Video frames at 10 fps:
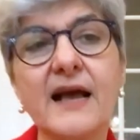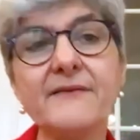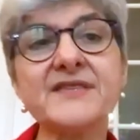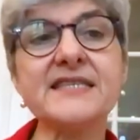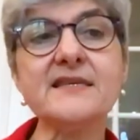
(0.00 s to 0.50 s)

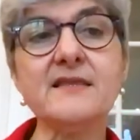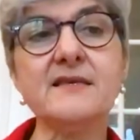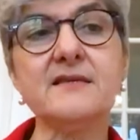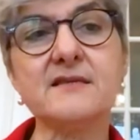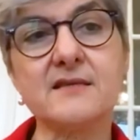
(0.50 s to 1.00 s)
I've seen
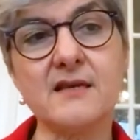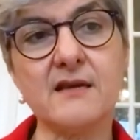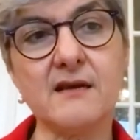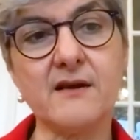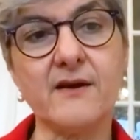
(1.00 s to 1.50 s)
these
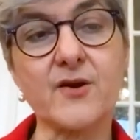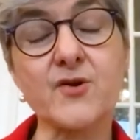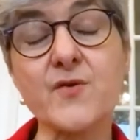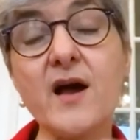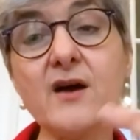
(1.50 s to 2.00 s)

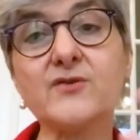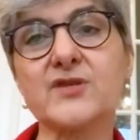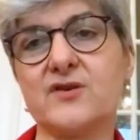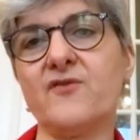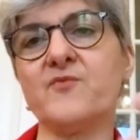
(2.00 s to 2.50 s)

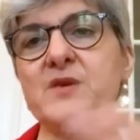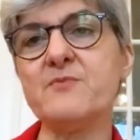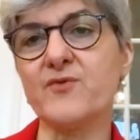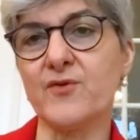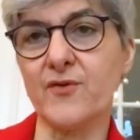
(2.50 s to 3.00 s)
crowds of
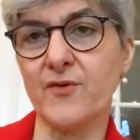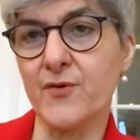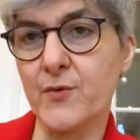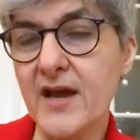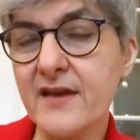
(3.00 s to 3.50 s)
people
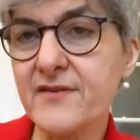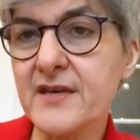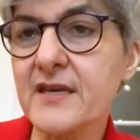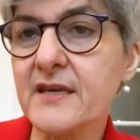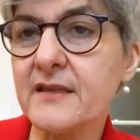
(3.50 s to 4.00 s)

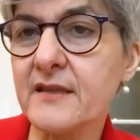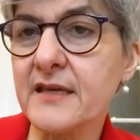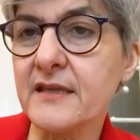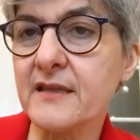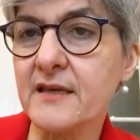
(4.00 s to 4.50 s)
arriving
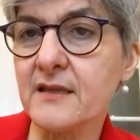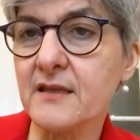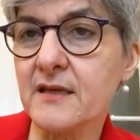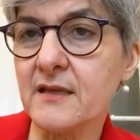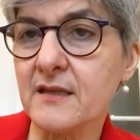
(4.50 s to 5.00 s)

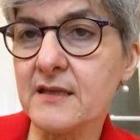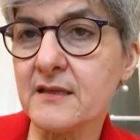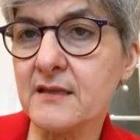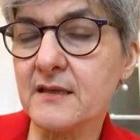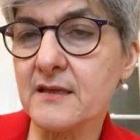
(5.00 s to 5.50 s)

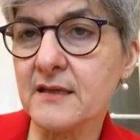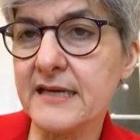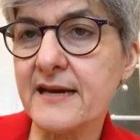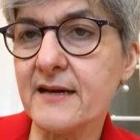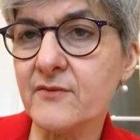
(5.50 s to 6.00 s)
in
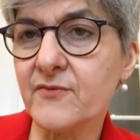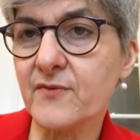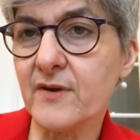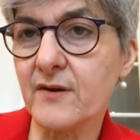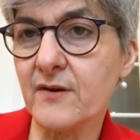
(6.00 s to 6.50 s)
Riyadh
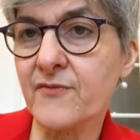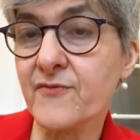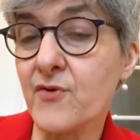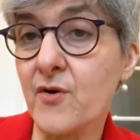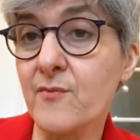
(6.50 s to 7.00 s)

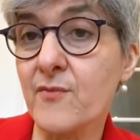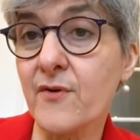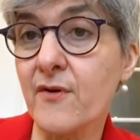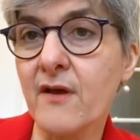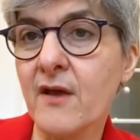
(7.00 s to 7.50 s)

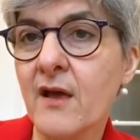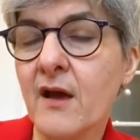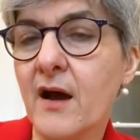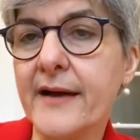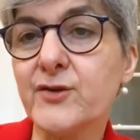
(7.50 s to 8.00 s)
from
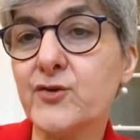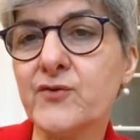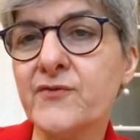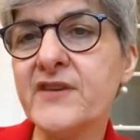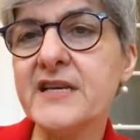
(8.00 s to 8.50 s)
I don't
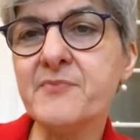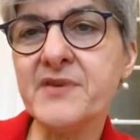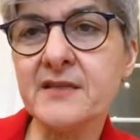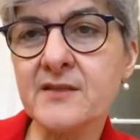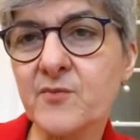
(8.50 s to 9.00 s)
know, the
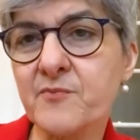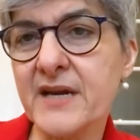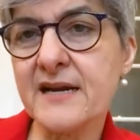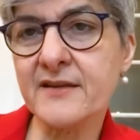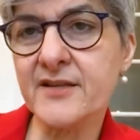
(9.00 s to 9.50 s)
Philippines or
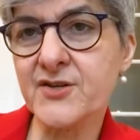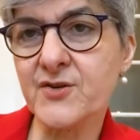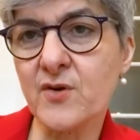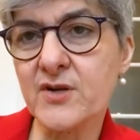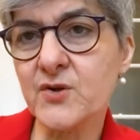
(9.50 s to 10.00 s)

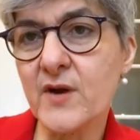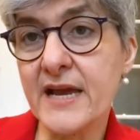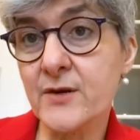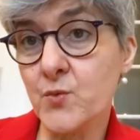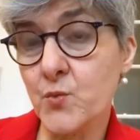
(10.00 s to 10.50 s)
Bangladesh.
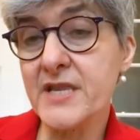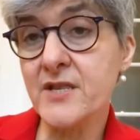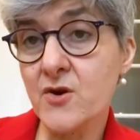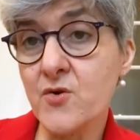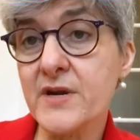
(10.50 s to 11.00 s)
And we
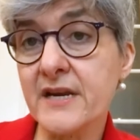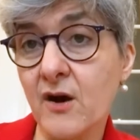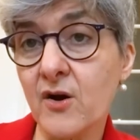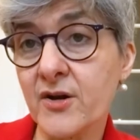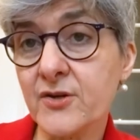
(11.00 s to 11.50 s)
know in
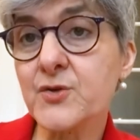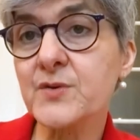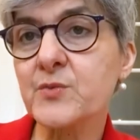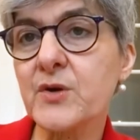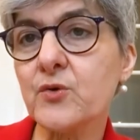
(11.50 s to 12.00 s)
our
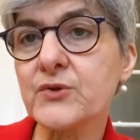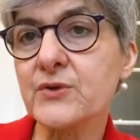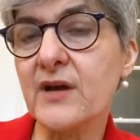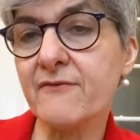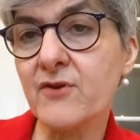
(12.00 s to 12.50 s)
countries, we
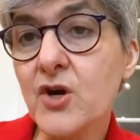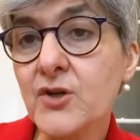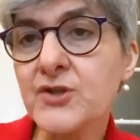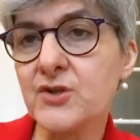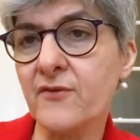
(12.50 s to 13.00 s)
also have
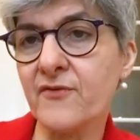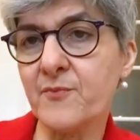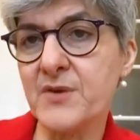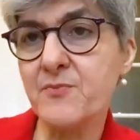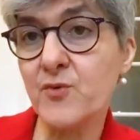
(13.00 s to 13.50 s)
lots of
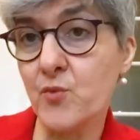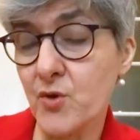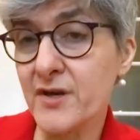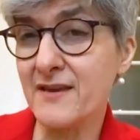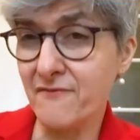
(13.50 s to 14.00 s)
people
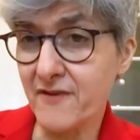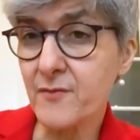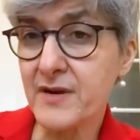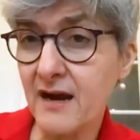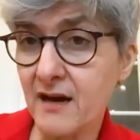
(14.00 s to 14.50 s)
working
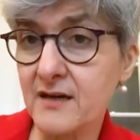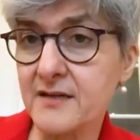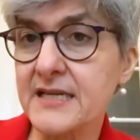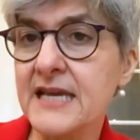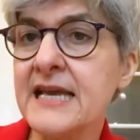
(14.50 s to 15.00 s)
very
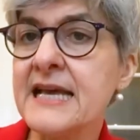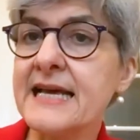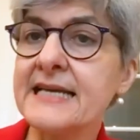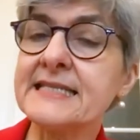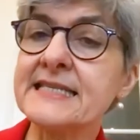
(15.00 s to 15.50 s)
hard
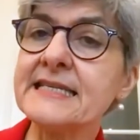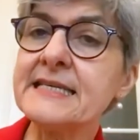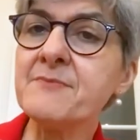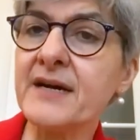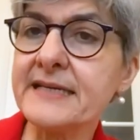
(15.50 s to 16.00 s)
and
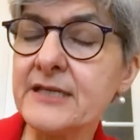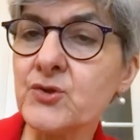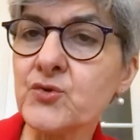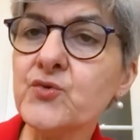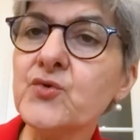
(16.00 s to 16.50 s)
sending money
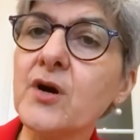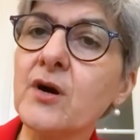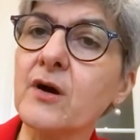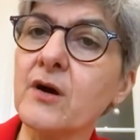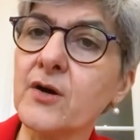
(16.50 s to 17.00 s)
to
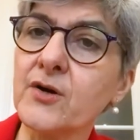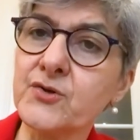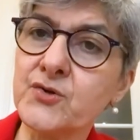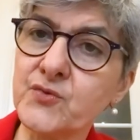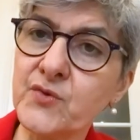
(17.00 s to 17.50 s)

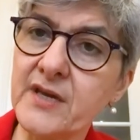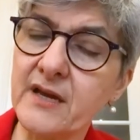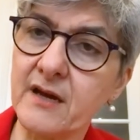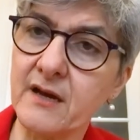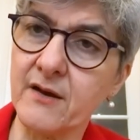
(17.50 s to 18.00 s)

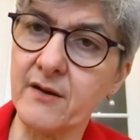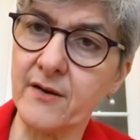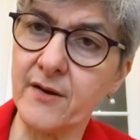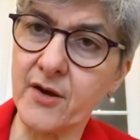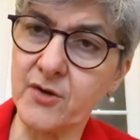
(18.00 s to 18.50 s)

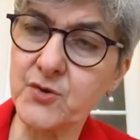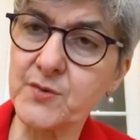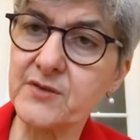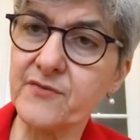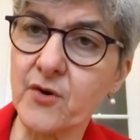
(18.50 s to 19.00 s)
their
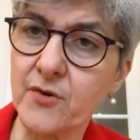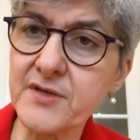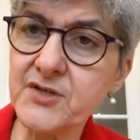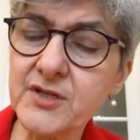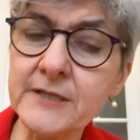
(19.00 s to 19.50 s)
countries of
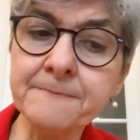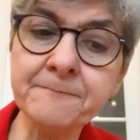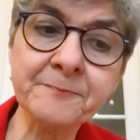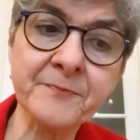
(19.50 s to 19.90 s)
origin.